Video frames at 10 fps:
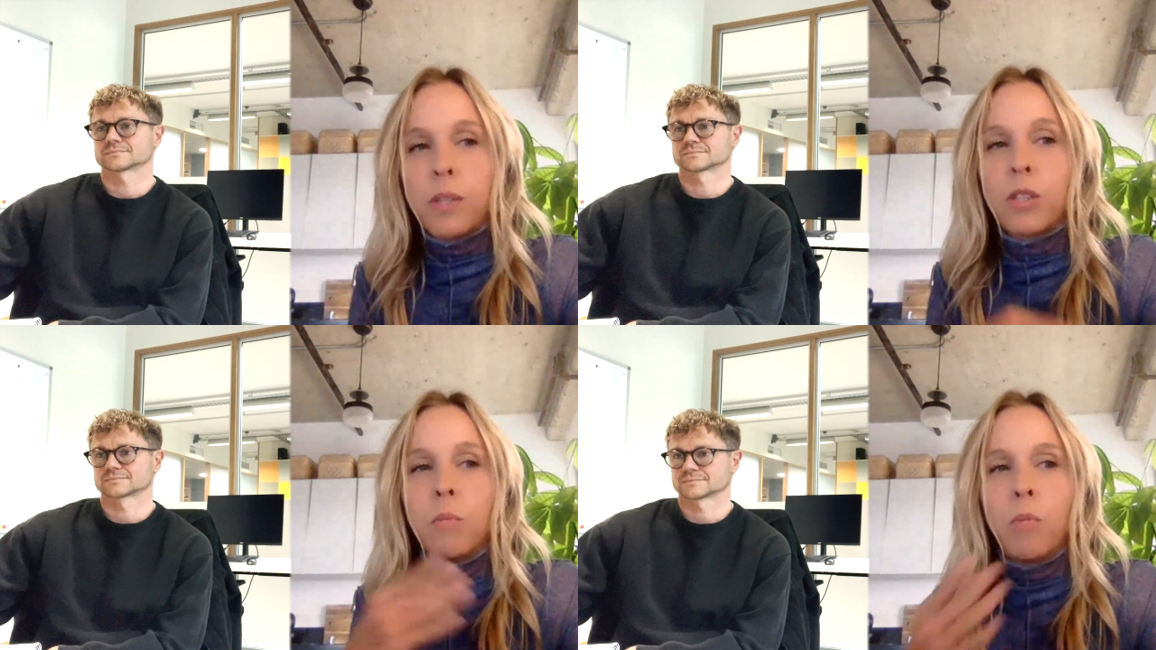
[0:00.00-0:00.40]

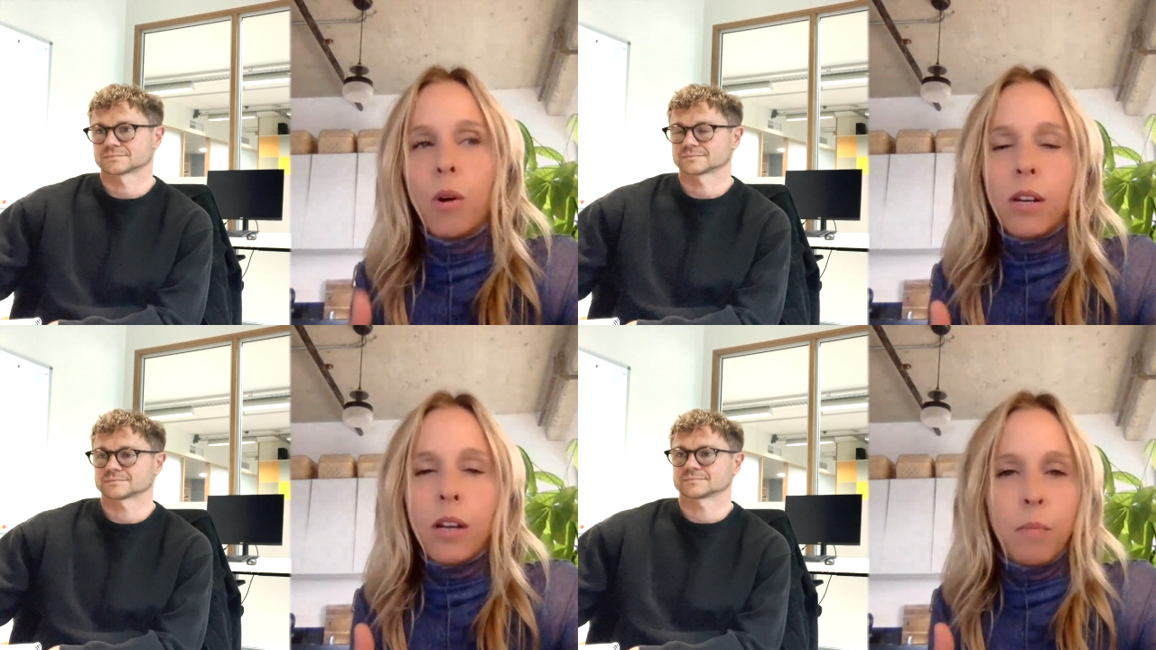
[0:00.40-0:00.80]
Speaker 1: but the
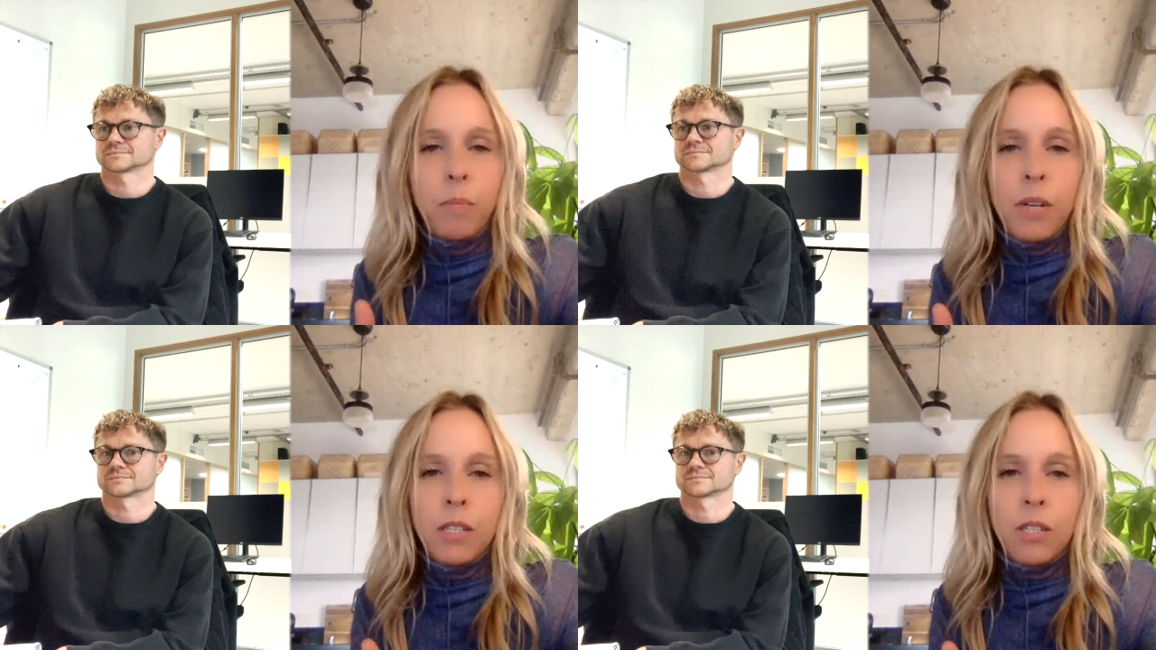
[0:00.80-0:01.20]
more
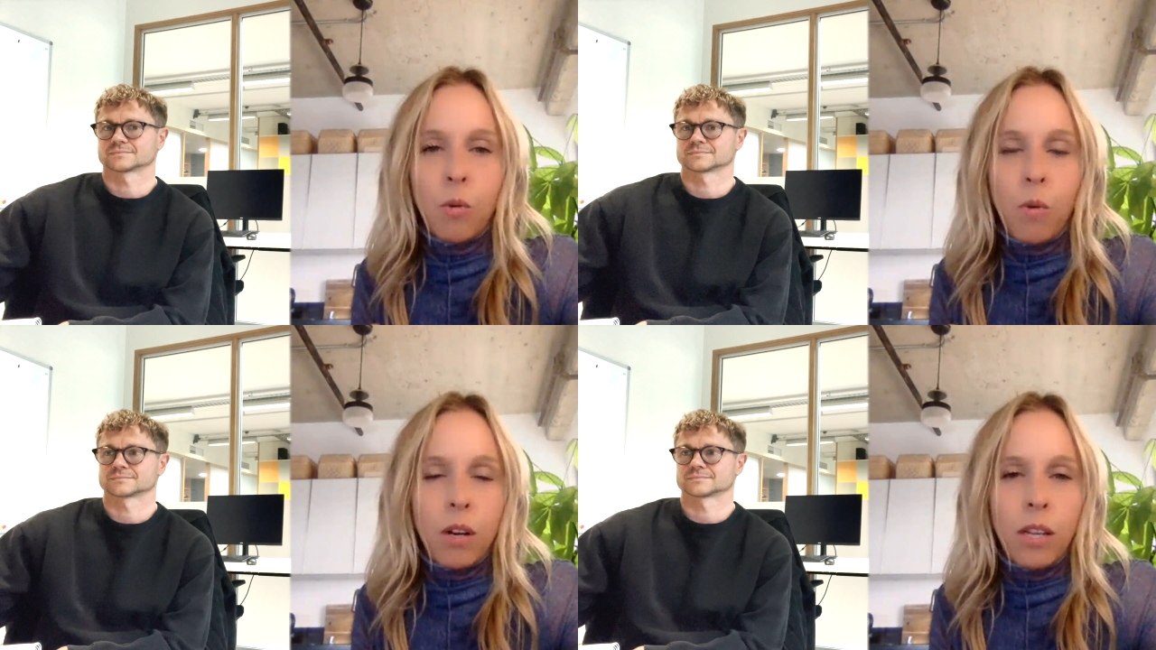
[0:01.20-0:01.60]
companies
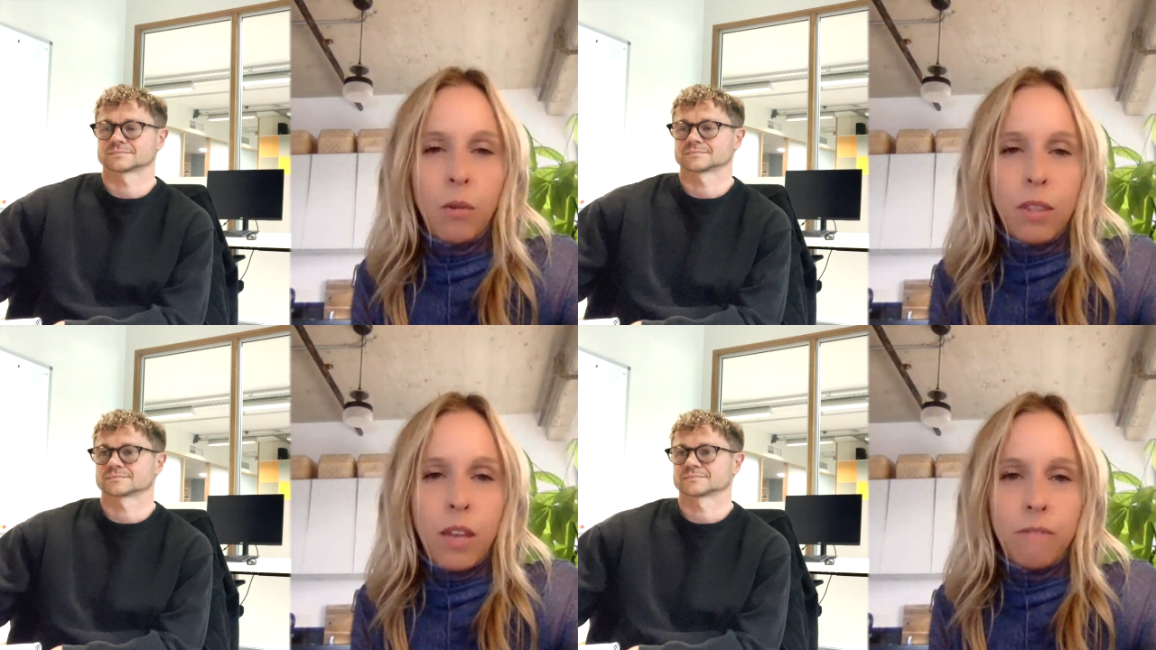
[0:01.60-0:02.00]
are
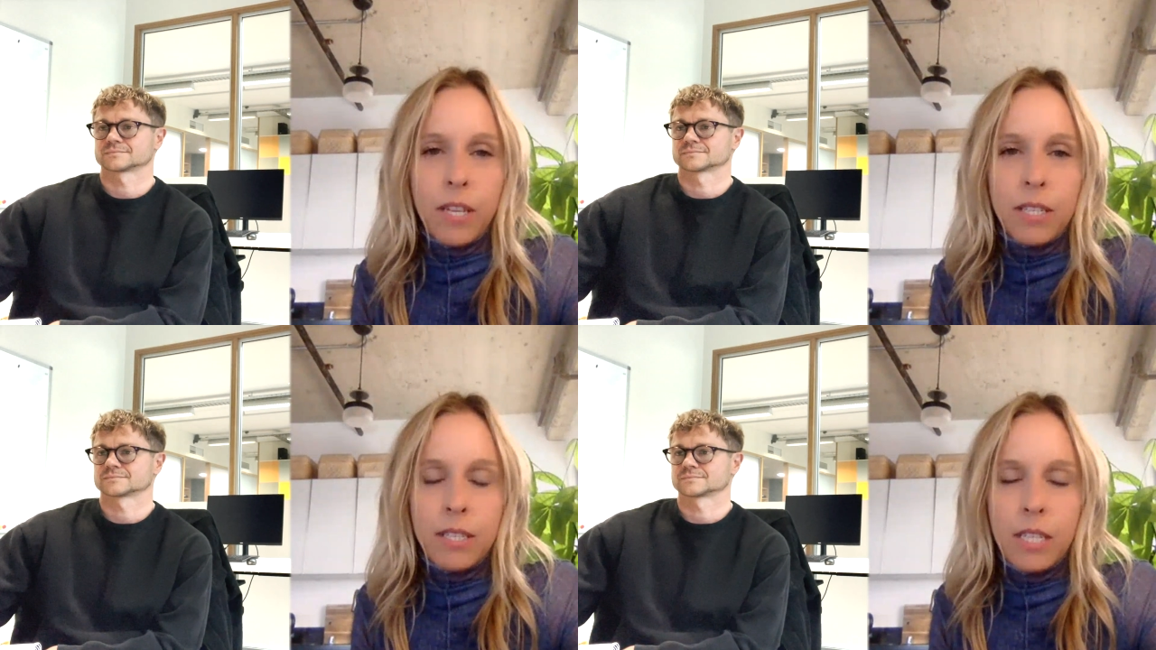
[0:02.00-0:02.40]
working with
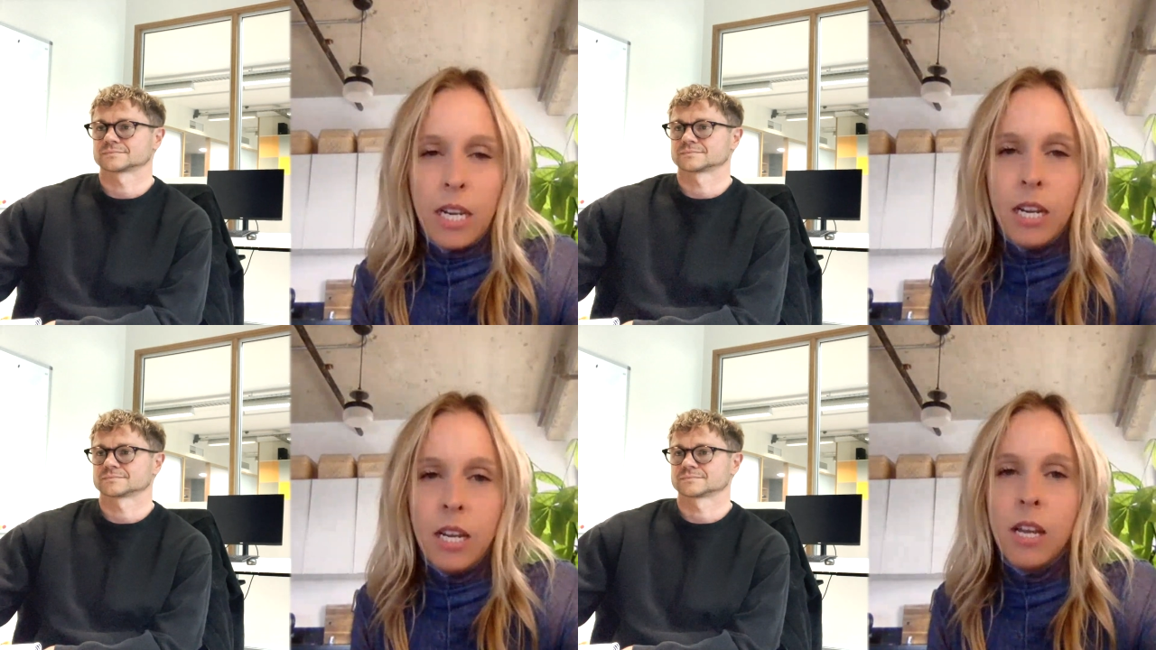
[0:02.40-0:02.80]

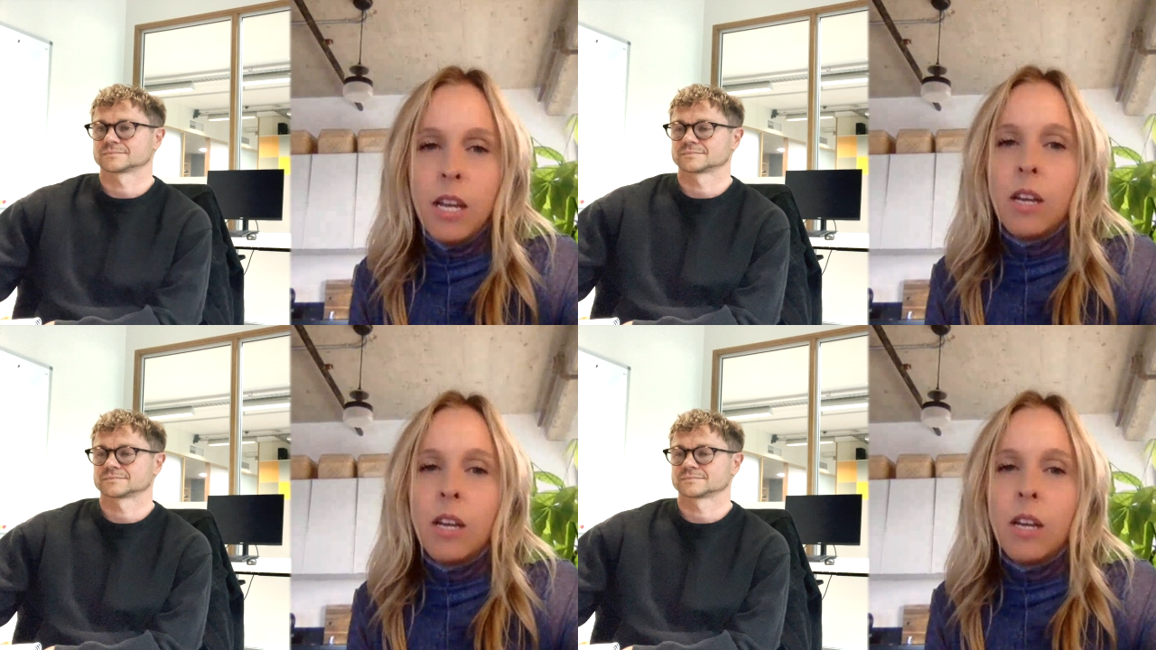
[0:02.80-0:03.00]
FSC,